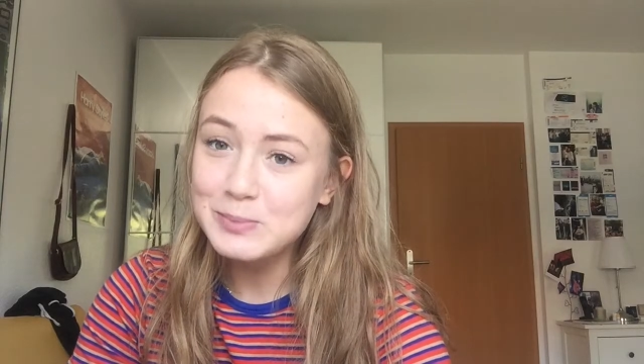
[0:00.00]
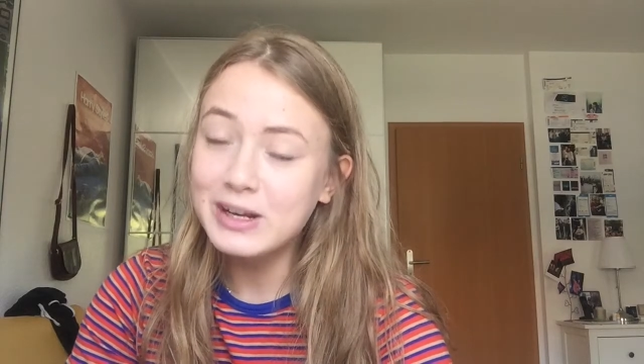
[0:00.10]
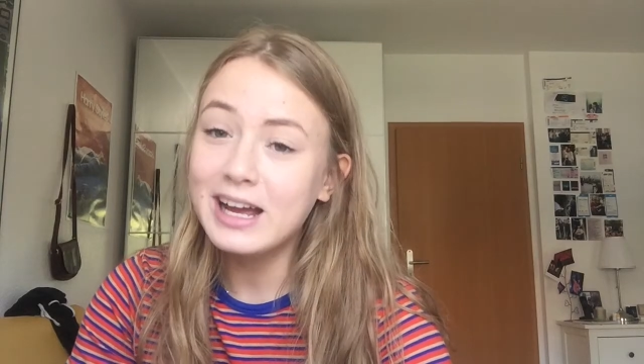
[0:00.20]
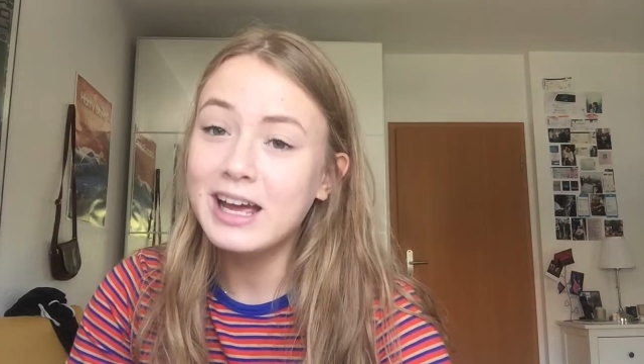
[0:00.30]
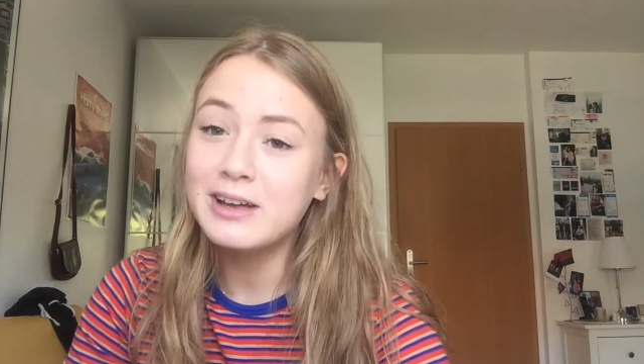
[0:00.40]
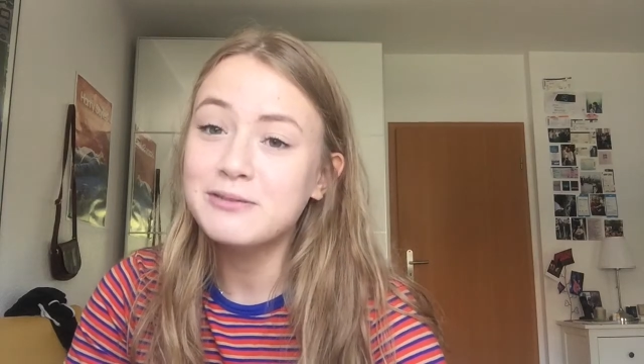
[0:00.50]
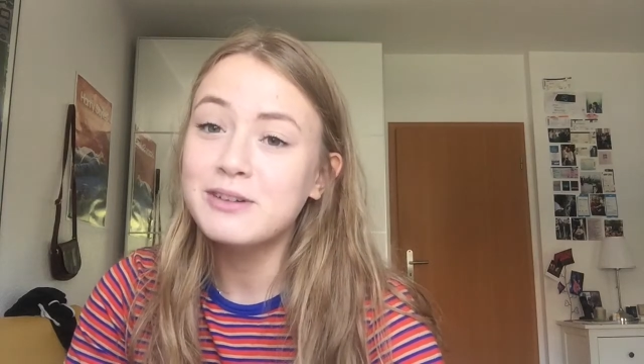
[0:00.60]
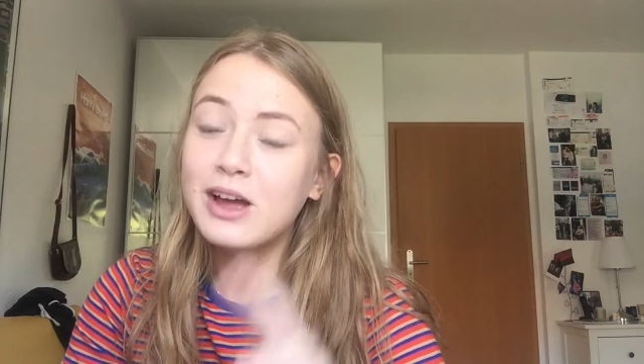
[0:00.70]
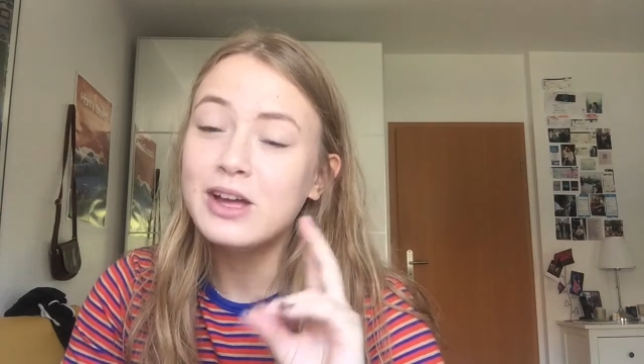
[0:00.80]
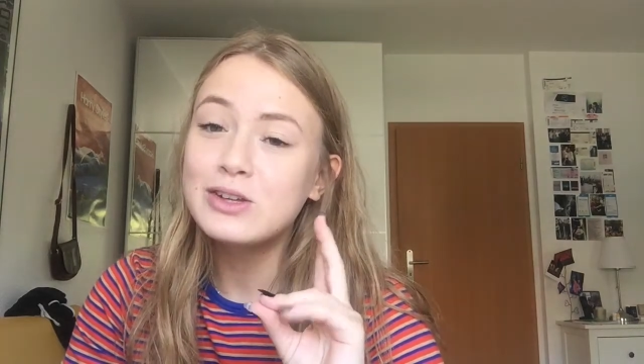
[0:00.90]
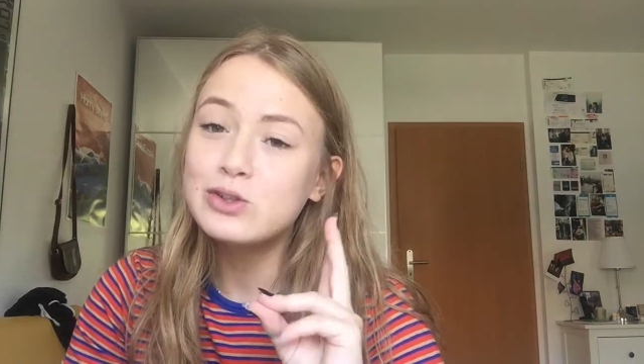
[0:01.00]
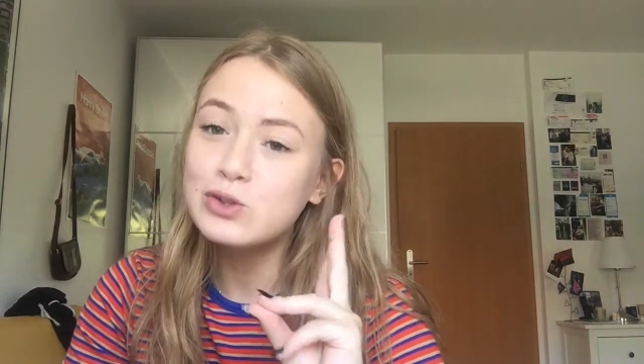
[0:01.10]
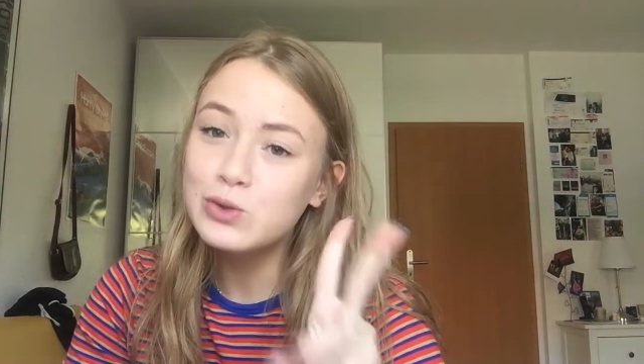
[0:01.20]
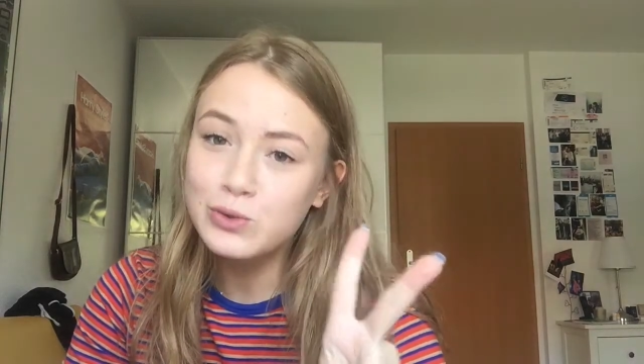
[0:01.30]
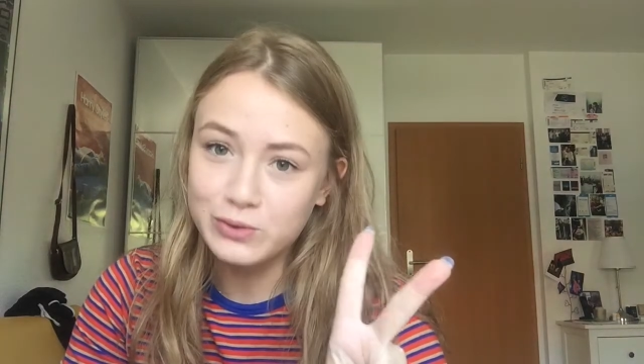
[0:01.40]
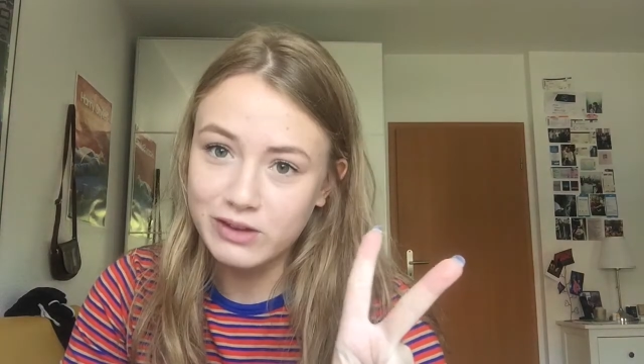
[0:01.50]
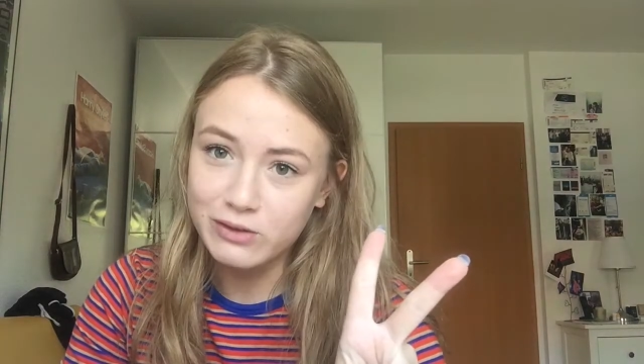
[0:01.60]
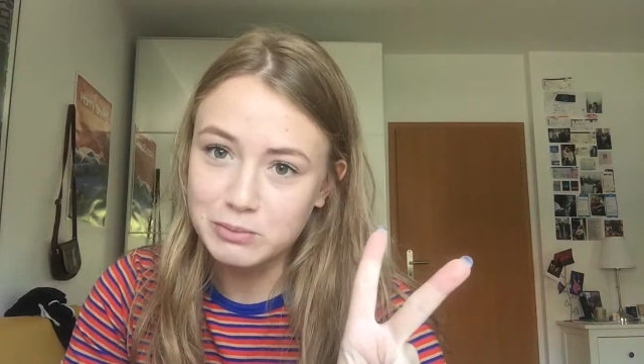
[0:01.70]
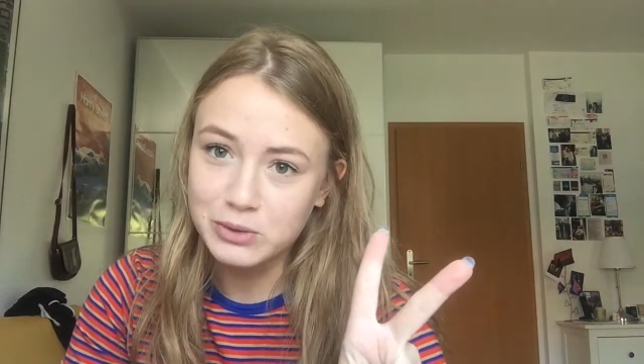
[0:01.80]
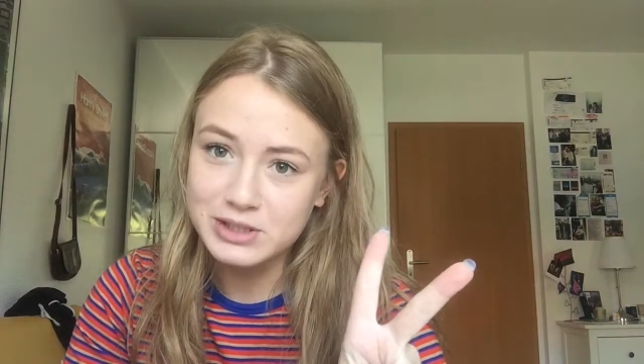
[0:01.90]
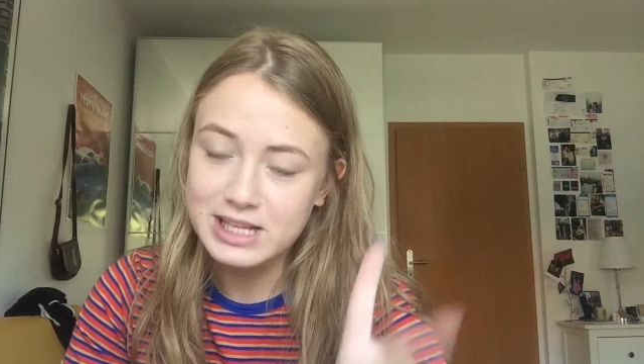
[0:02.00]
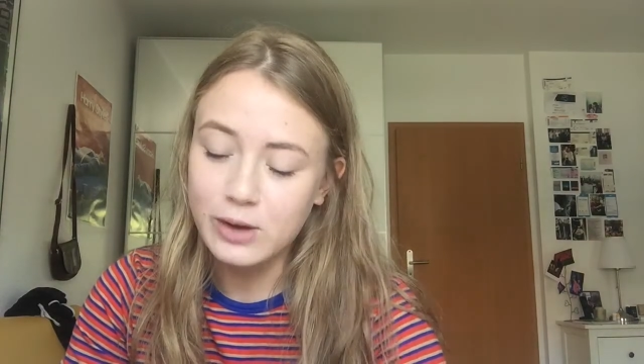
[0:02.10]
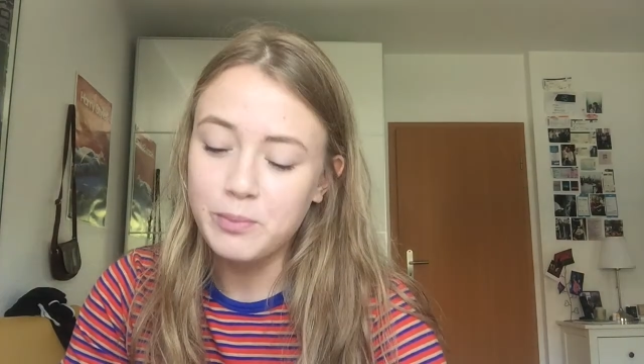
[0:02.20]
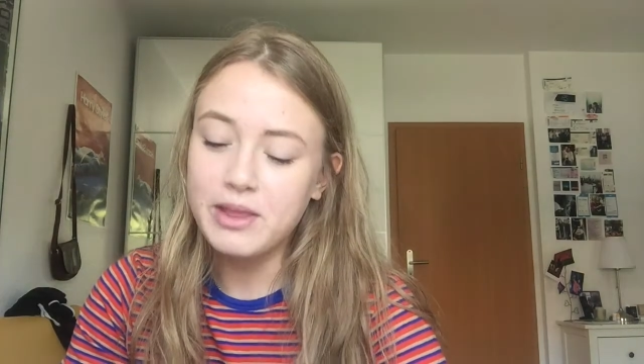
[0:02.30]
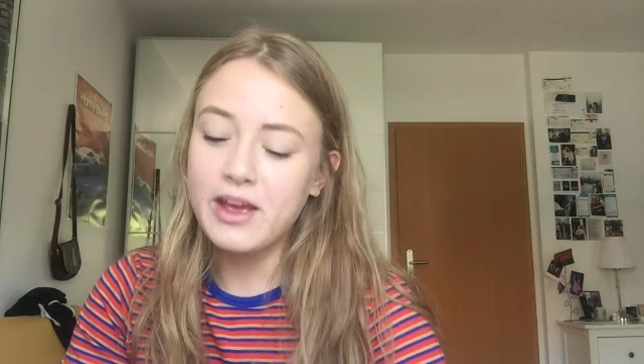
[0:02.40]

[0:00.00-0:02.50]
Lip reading: but I have 2 favorite books now.